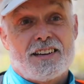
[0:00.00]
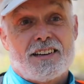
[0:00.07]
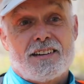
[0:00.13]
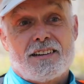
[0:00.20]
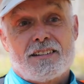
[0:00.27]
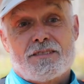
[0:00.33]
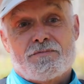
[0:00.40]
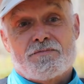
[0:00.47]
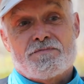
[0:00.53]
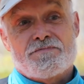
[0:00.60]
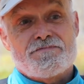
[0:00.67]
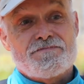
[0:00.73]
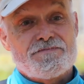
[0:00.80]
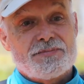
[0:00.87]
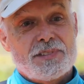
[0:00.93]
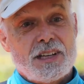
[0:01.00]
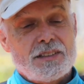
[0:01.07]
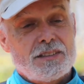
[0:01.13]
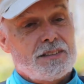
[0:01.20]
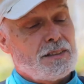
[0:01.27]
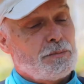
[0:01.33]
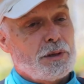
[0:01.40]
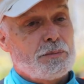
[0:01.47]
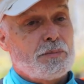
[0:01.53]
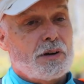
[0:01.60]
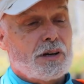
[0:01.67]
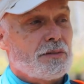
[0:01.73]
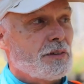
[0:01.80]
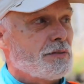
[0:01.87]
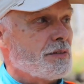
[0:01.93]
Um, that's a big
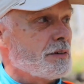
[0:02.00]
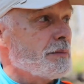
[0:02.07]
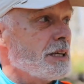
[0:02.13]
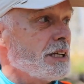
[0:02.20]
part of it for